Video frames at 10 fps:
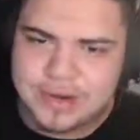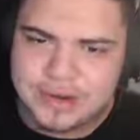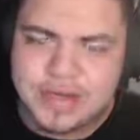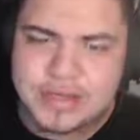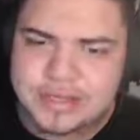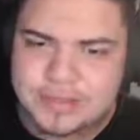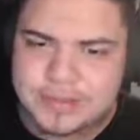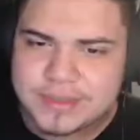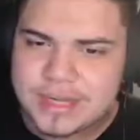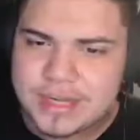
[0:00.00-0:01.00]
He didn't super
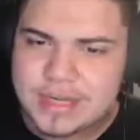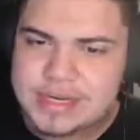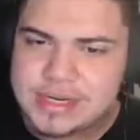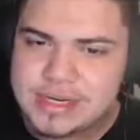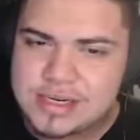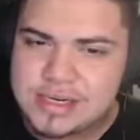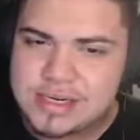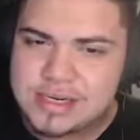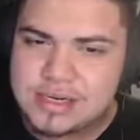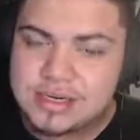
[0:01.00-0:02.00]
tag.
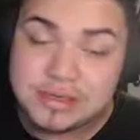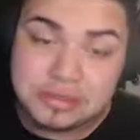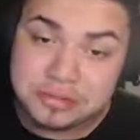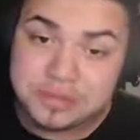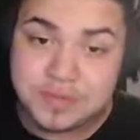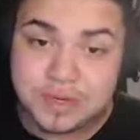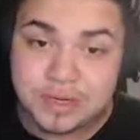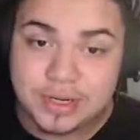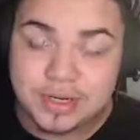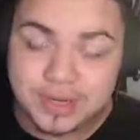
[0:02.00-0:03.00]
That's pretty
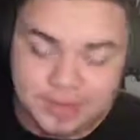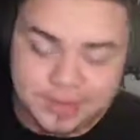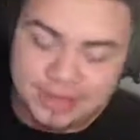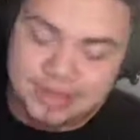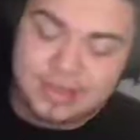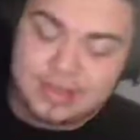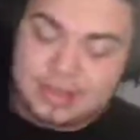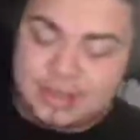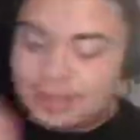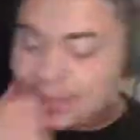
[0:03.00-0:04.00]
good. I mean,
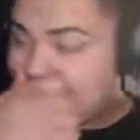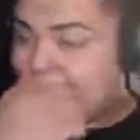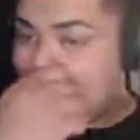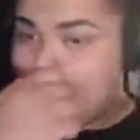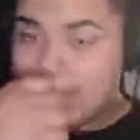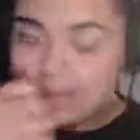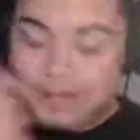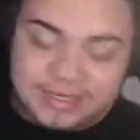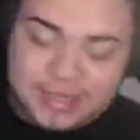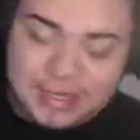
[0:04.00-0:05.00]
yeah. I mean, he's tagged,